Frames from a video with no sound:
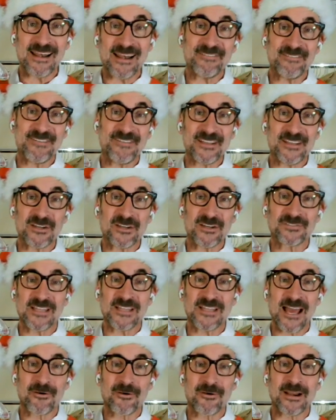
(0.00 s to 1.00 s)
and figure
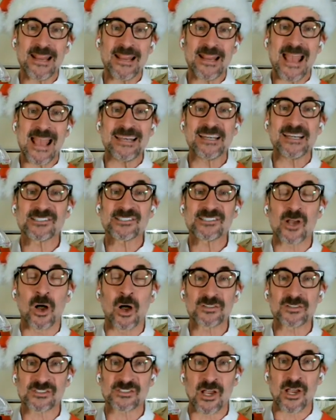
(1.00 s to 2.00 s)
flattering. And right. it is
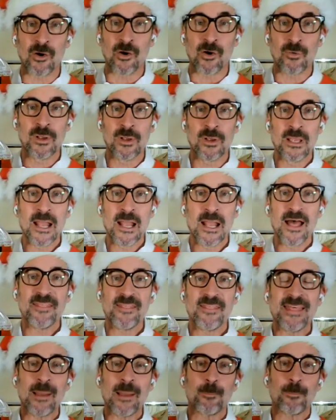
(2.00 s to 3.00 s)
also
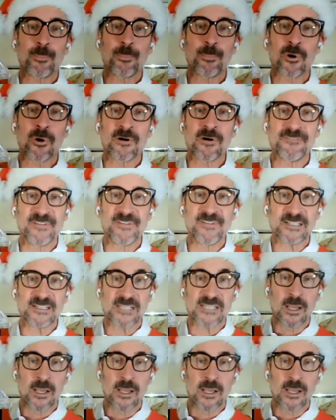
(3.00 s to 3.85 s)
that perfect